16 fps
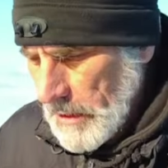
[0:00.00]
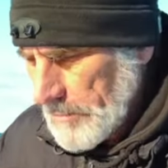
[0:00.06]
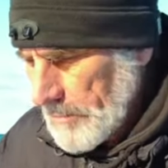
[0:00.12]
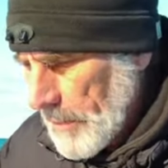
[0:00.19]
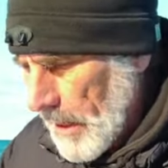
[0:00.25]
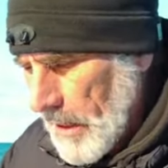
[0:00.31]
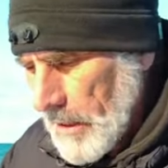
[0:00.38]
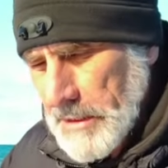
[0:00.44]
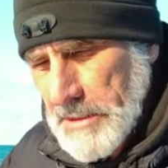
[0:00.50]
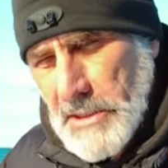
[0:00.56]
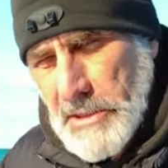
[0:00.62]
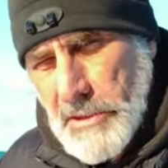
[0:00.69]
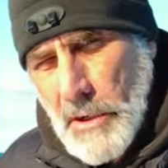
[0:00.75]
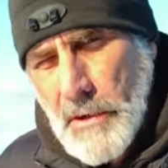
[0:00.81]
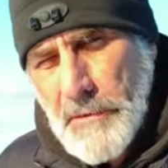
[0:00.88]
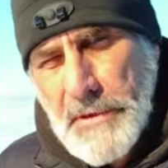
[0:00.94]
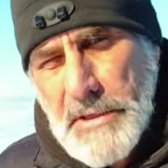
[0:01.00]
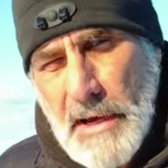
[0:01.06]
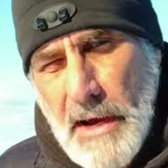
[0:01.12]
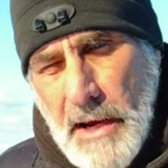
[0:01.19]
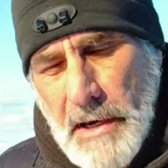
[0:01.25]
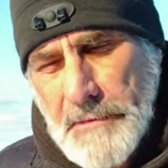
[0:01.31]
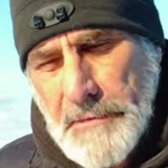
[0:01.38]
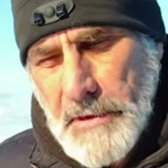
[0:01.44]
pilots and drone
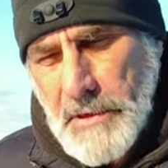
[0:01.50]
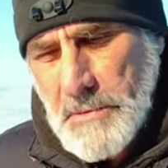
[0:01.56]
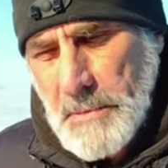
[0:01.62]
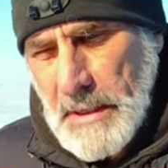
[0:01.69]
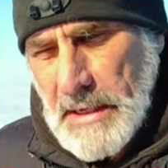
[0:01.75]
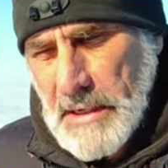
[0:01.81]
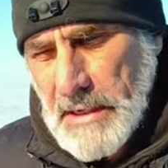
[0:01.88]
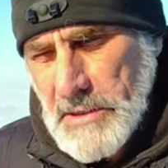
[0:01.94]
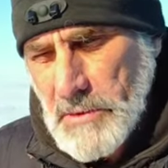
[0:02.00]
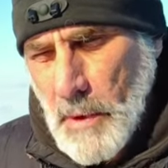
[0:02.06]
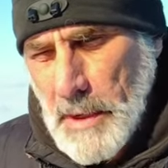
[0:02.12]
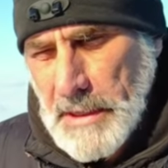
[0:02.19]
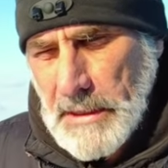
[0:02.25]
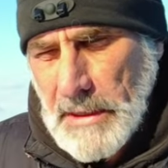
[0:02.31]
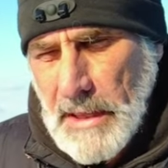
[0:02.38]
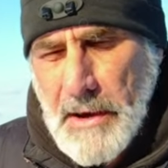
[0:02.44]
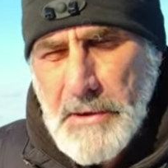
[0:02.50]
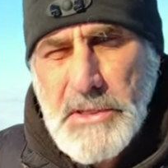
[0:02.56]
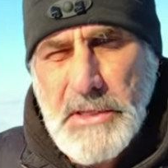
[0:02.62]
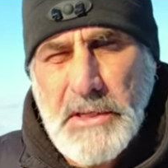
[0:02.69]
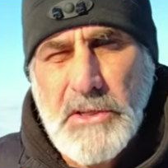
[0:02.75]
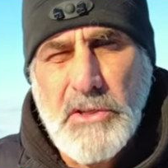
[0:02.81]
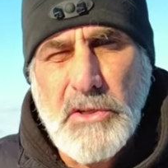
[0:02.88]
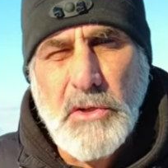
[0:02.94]
photographers, because what it allows
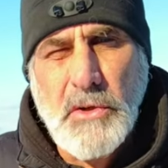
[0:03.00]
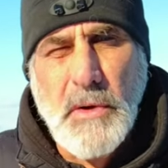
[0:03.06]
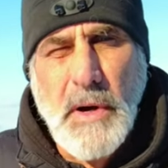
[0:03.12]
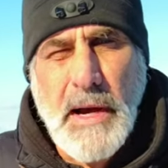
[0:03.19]
you to do